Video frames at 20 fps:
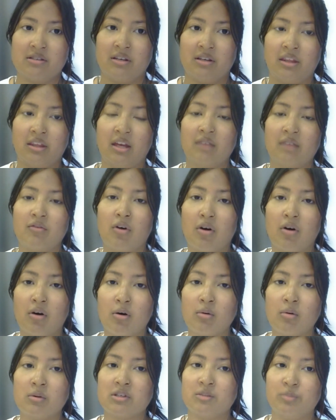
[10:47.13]
like they've
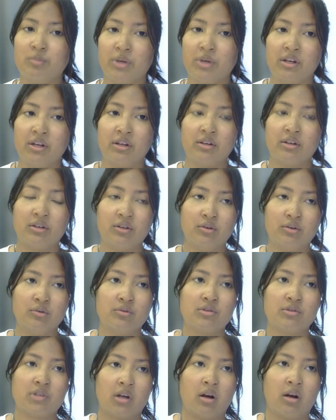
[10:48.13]
always been a
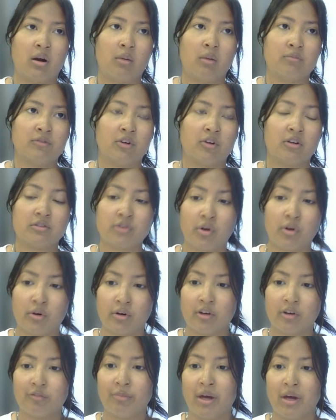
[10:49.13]
huge hub for
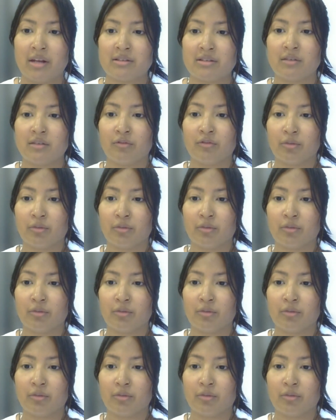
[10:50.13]
alternative medicine,